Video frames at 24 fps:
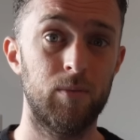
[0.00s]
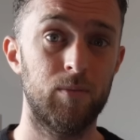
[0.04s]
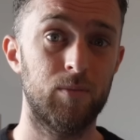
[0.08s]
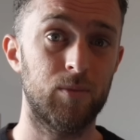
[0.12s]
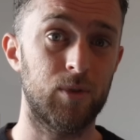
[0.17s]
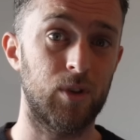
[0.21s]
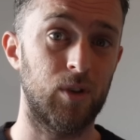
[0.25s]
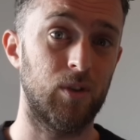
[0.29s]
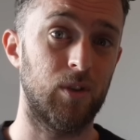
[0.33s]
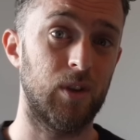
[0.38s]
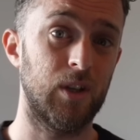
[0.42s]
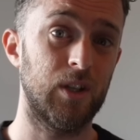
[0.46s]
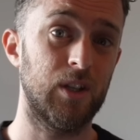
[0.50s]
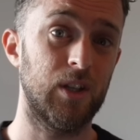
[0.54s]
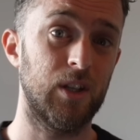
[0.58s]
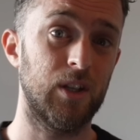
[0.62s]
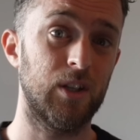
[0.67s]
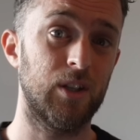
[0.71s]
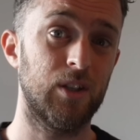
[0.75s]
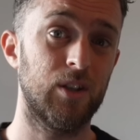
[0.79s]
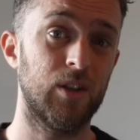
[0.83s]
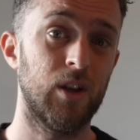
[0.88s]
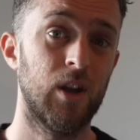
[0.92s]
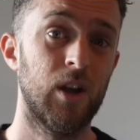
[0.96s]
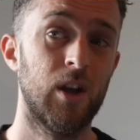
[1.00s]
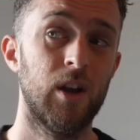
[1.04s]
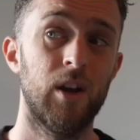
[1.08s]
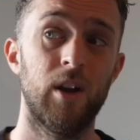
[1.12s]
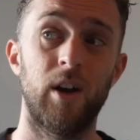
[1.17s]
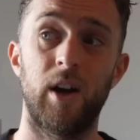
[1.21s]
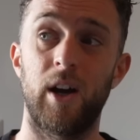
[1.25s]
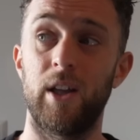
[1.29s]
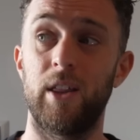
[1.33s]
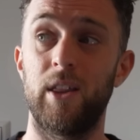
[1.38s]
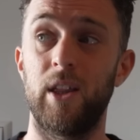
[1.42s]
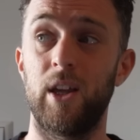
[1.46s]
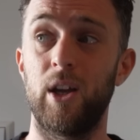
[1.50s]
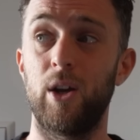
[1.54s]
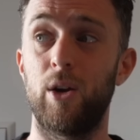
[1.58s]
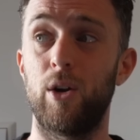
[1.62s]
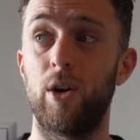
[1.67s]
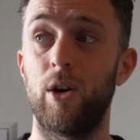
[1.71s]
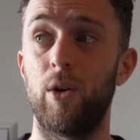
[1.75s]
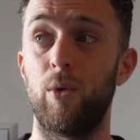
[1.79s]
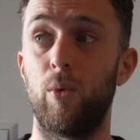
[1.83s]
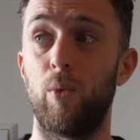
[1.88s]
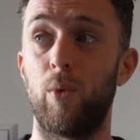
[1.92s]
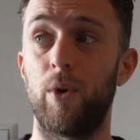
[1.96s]
So this is, I think,
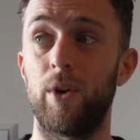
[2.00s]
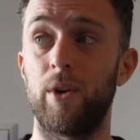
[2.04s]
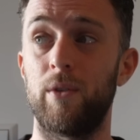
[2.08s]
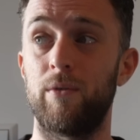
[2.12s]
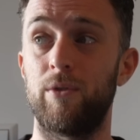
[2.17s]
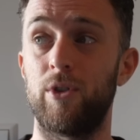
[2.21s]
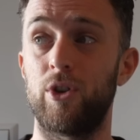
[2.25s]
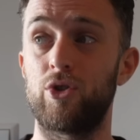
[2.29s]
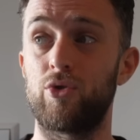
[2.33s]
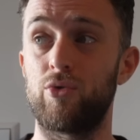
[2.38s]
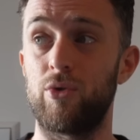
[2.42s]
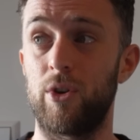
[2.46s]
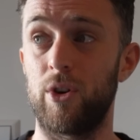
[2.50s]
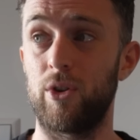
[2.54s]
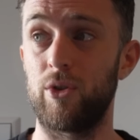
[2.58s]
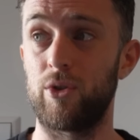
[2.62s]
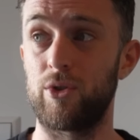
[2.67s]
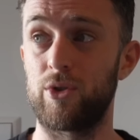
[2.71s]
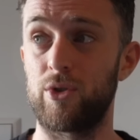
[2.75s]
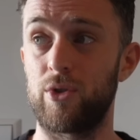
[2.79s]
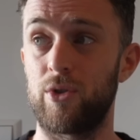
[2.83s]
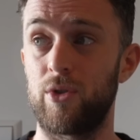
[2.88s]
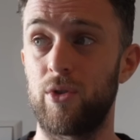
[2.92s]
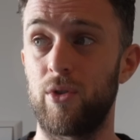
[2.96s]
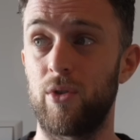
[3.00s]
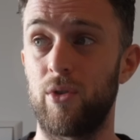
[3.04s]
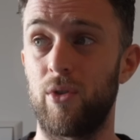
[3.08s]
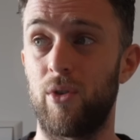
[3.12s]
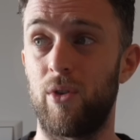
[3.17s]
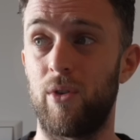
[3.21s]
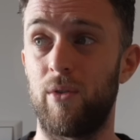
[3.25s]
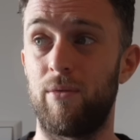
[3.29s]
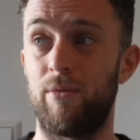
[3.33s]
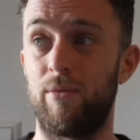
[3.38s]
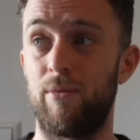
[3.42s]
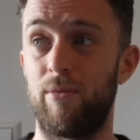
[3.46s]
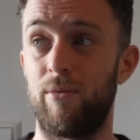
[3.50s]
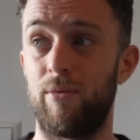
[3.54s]
one of the struggles of